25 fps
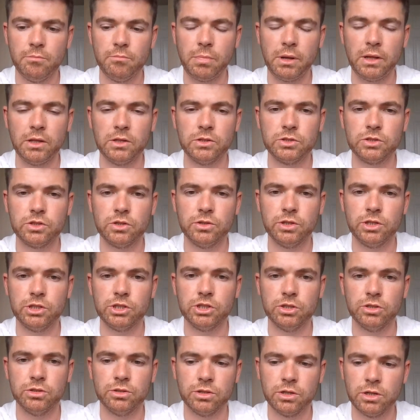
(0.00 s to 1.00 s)
balance
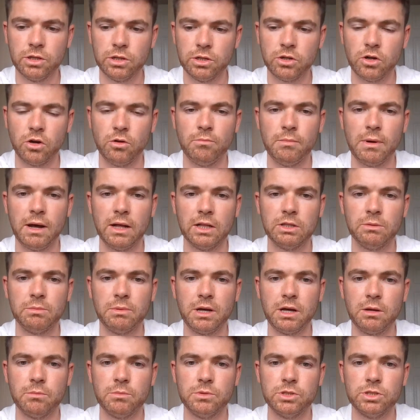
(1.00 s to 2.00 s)
condition called
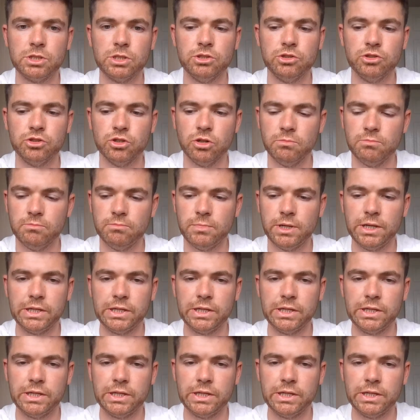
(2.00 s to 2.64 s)
mal-débarquement syndrome.